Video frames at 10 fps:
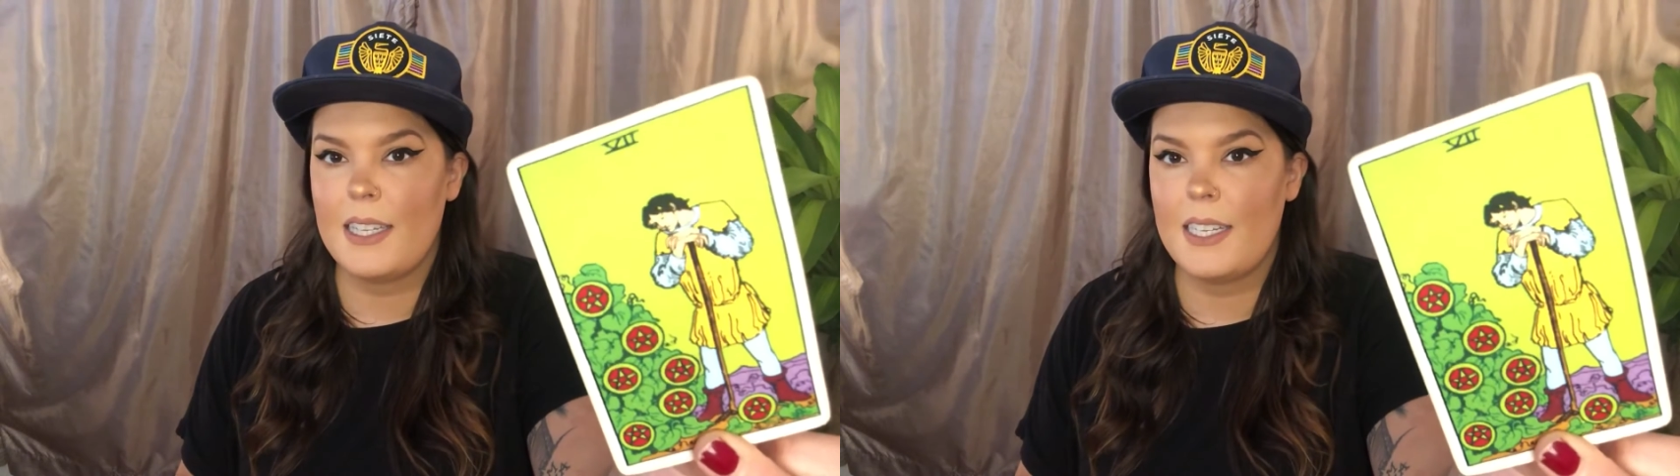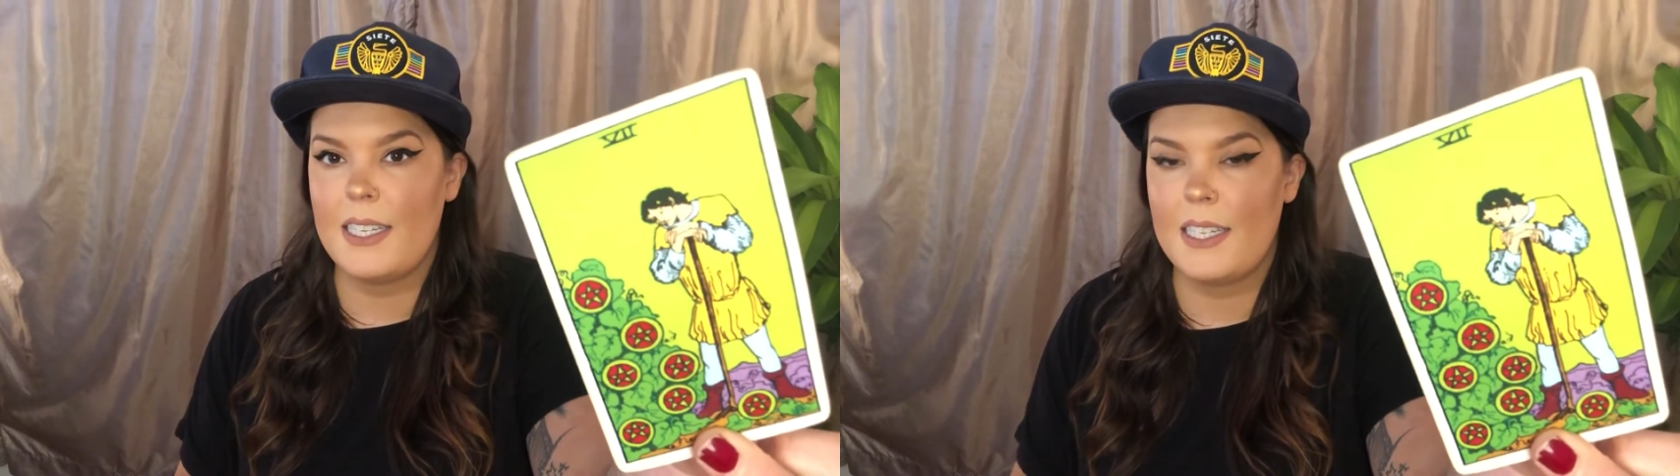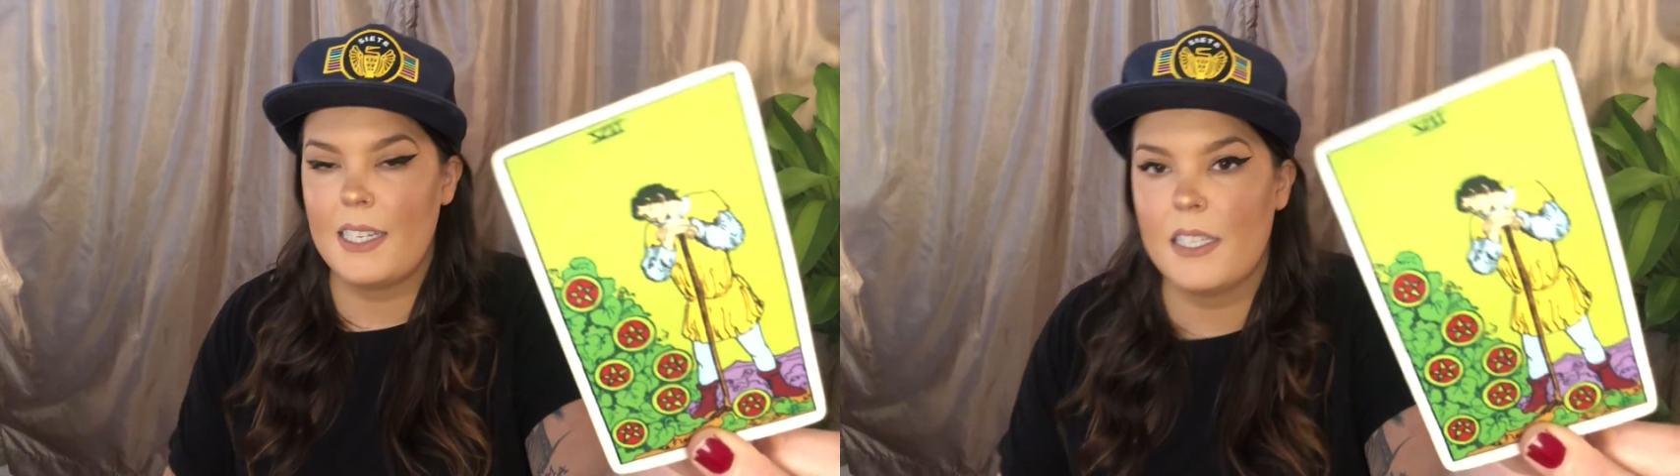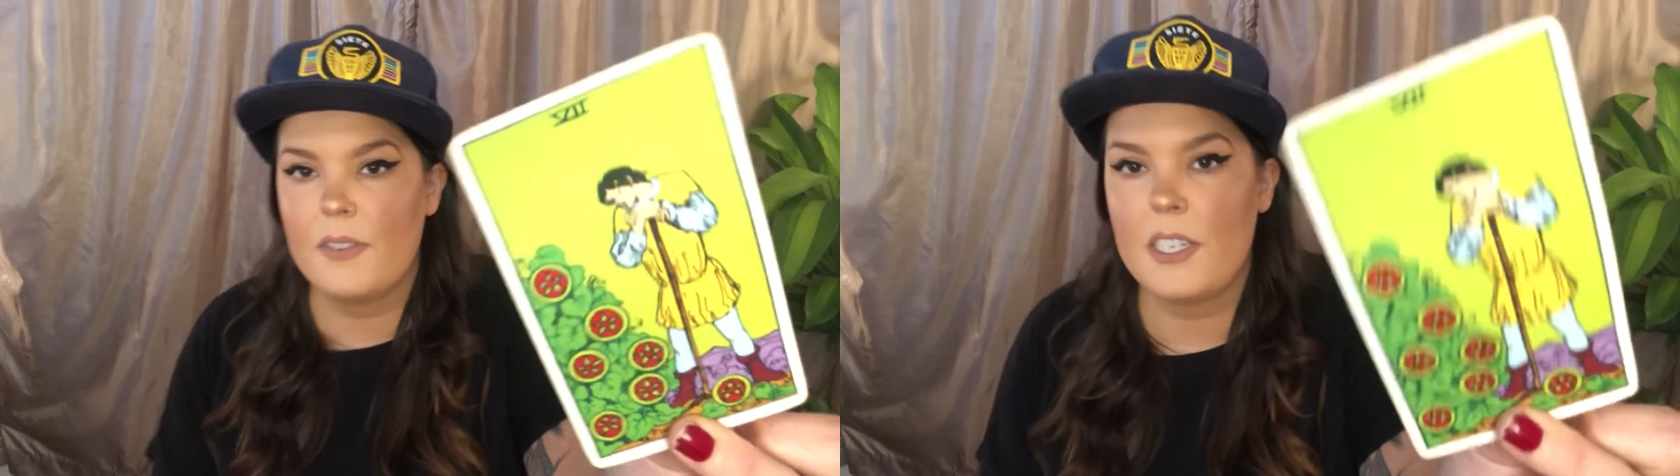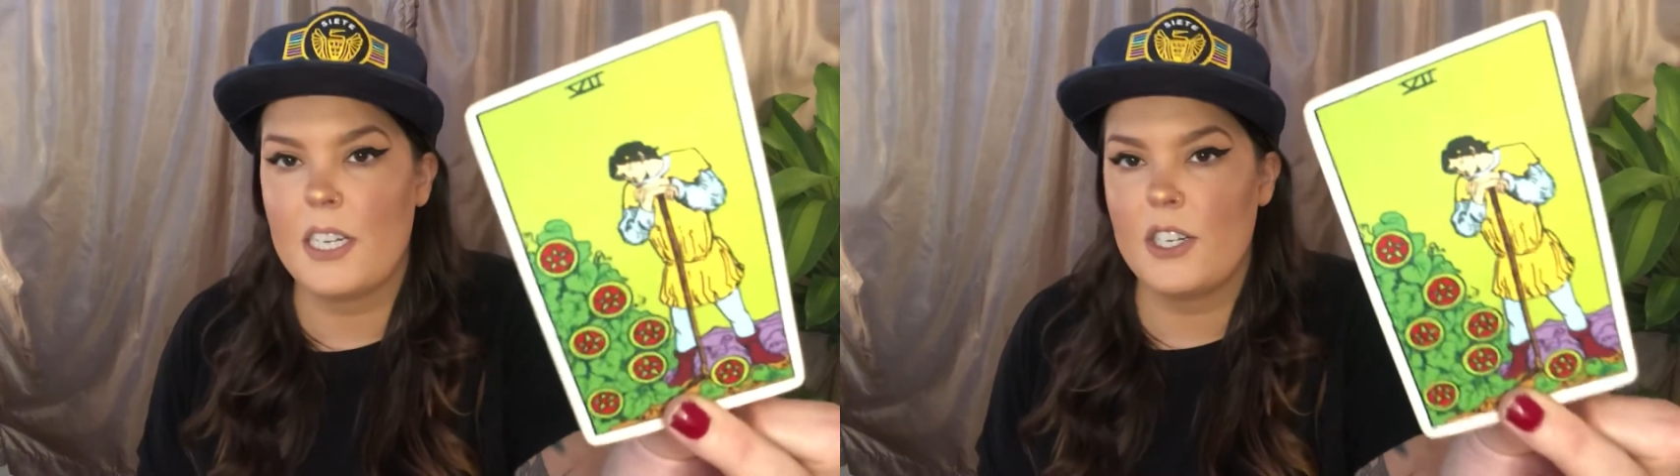these seeds of
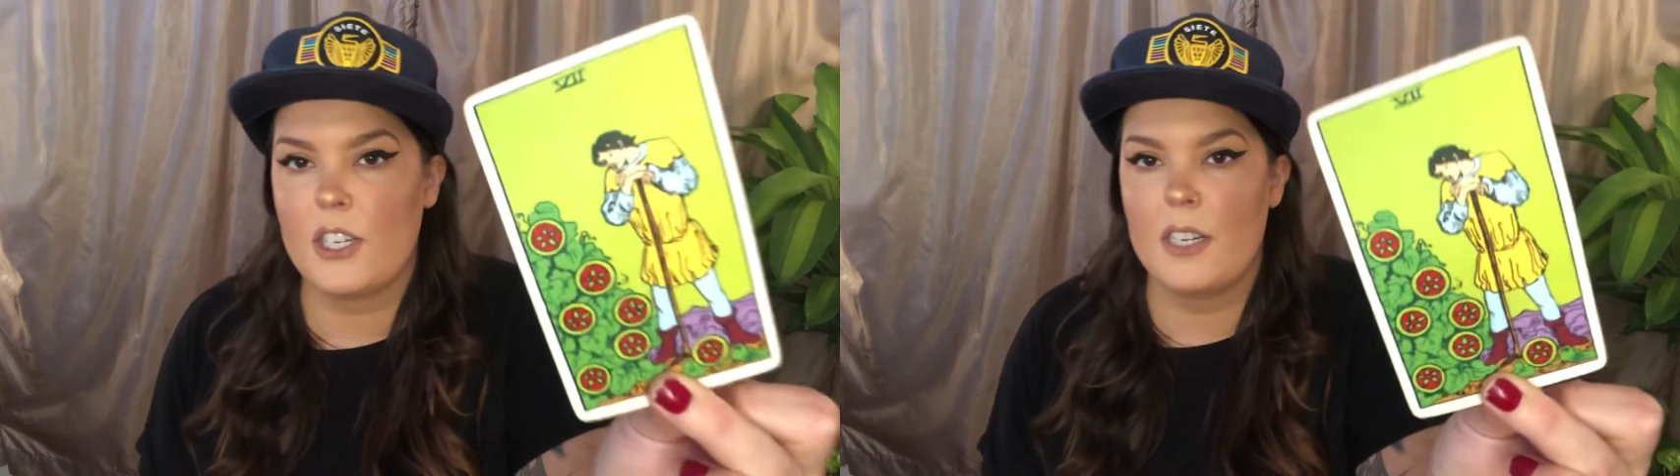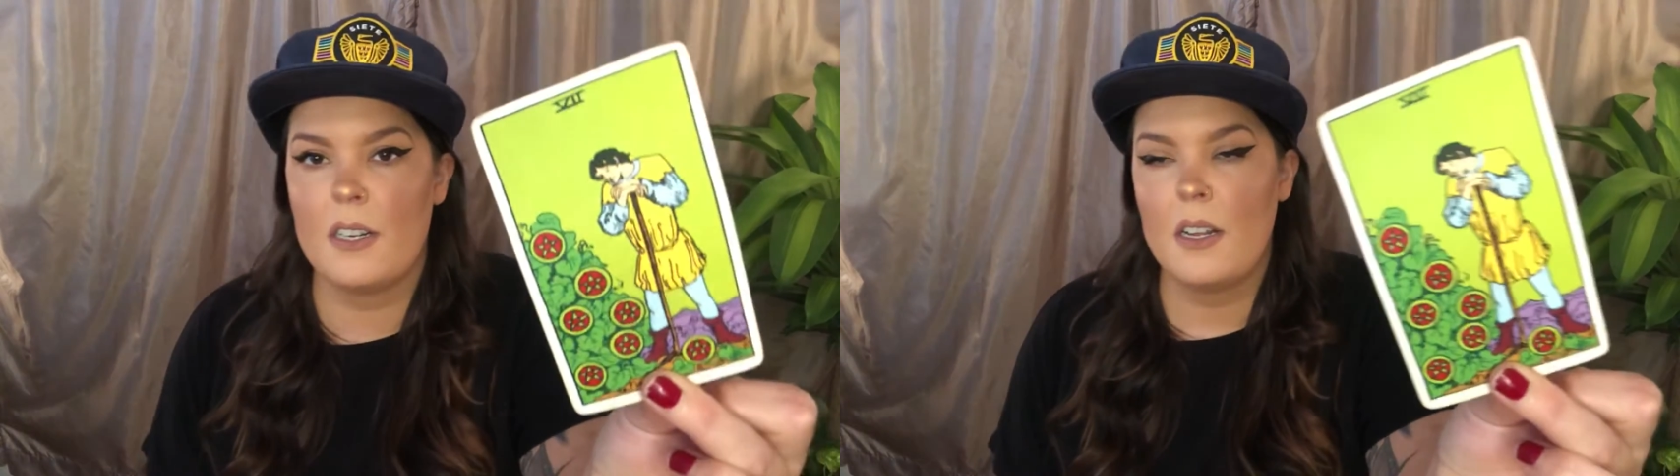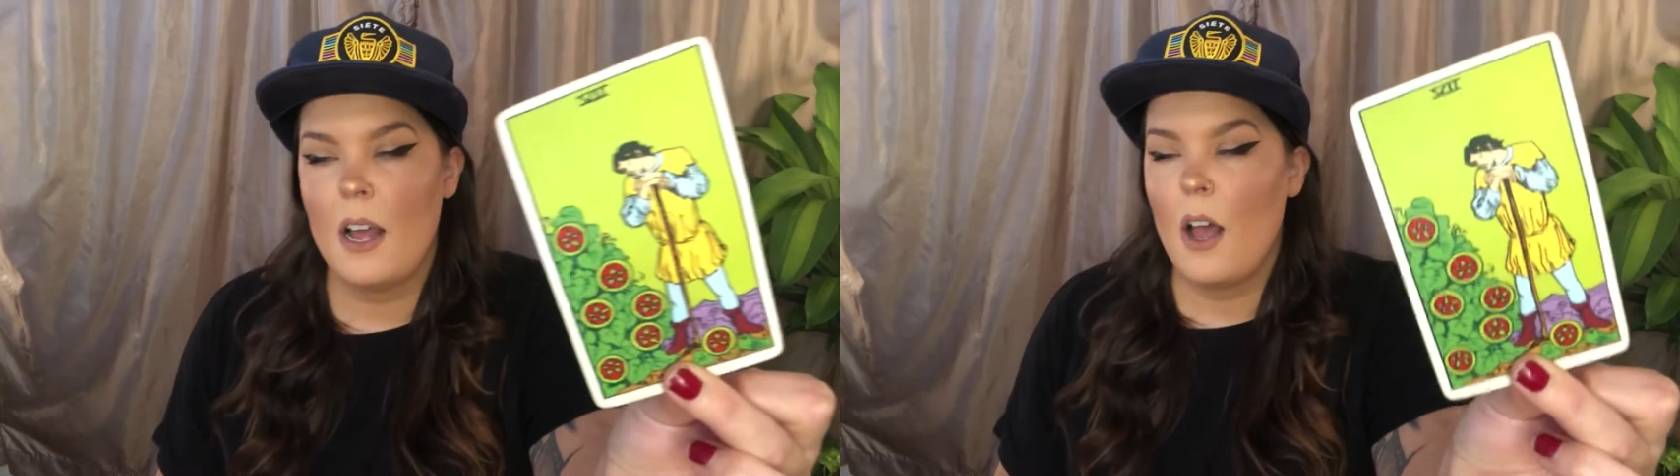intention.